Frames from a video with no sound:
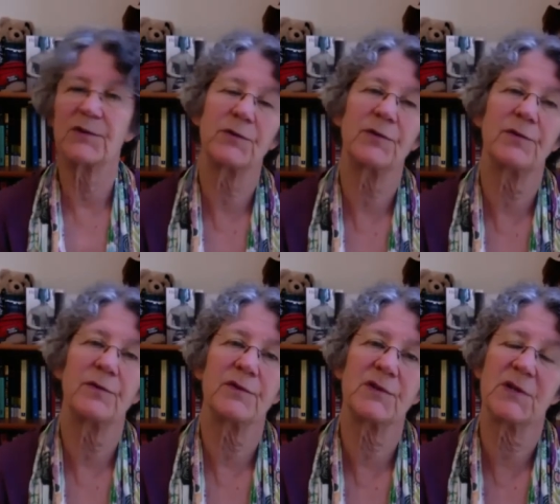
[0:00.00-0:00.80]

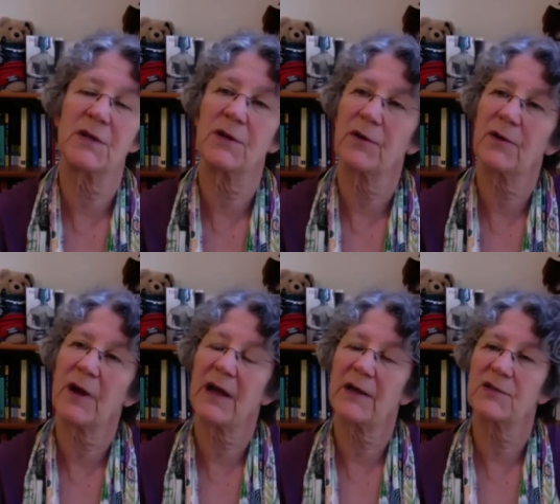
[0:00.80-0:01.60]
to see her
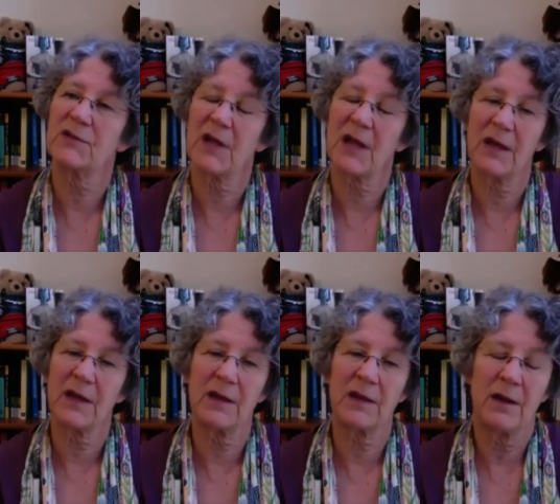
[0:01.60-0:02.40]
as
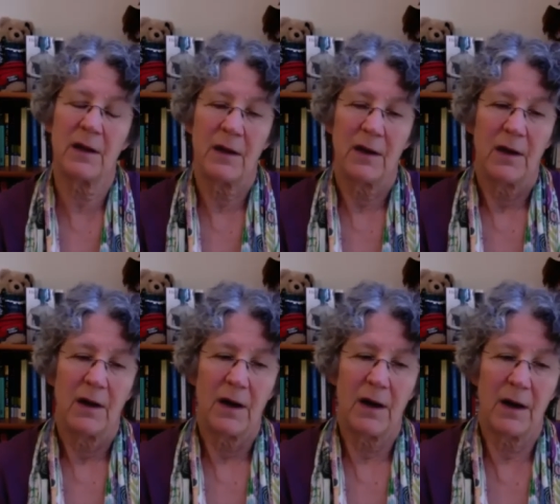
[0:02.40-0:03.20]
a
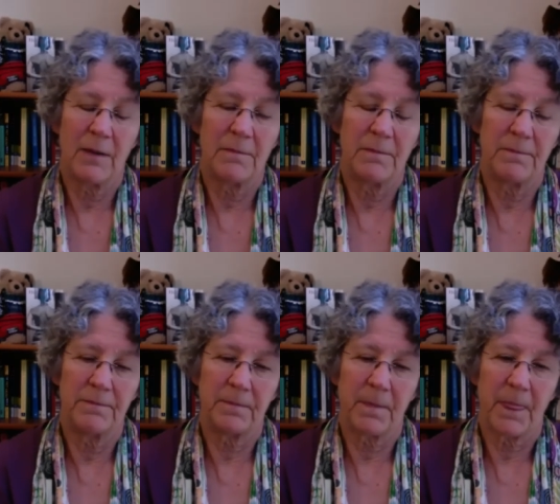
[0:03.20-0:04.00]
um,